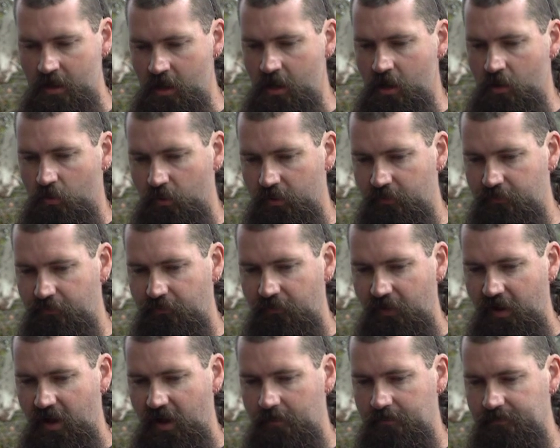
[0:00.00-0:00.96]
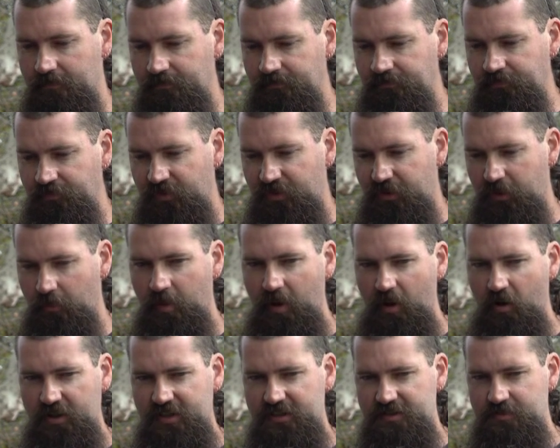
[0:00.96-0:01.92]
We've the
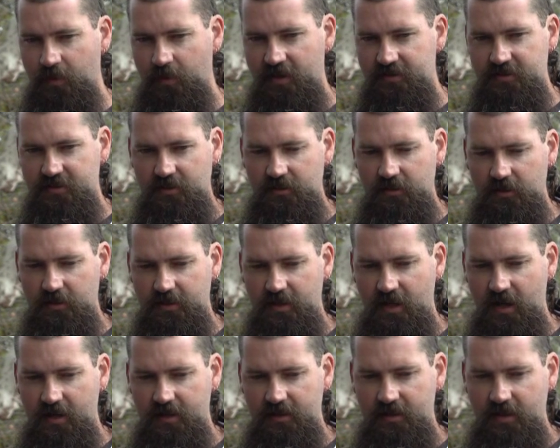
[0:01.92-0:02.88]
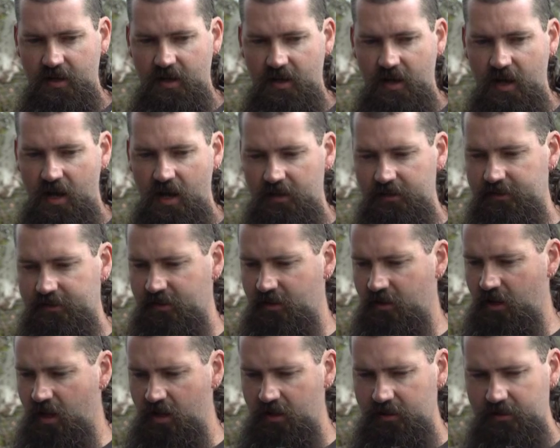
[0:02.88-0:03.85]
bike is basically a
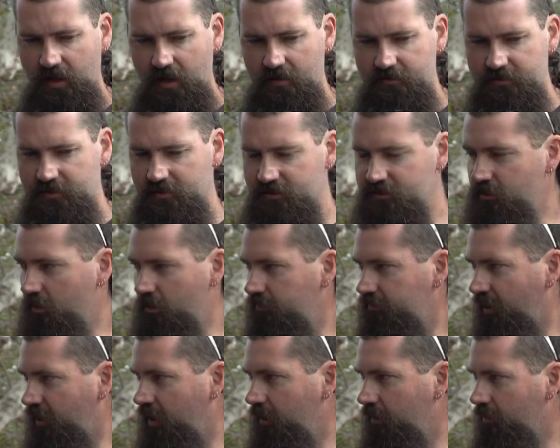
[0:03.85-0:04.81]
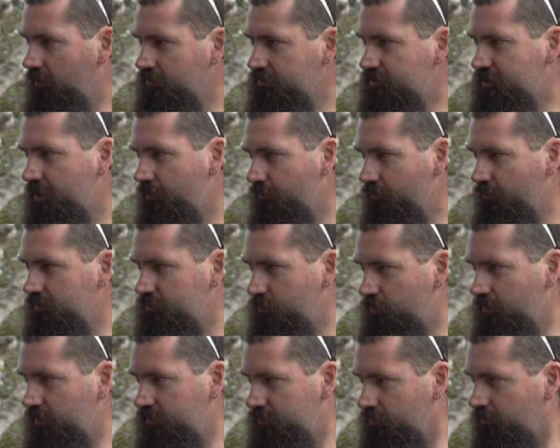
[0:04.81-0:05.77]
Harley Davidson Softail on
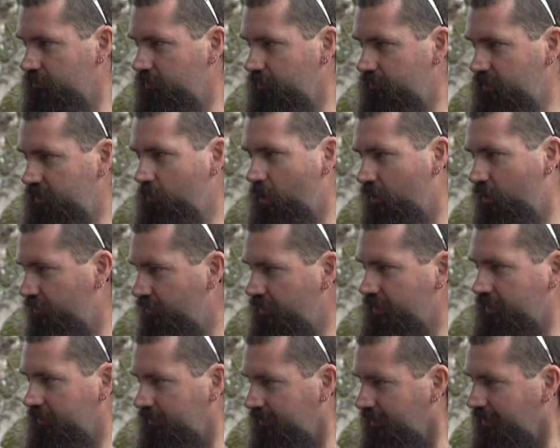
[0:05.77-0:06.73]
steroids with a 250 motor in it.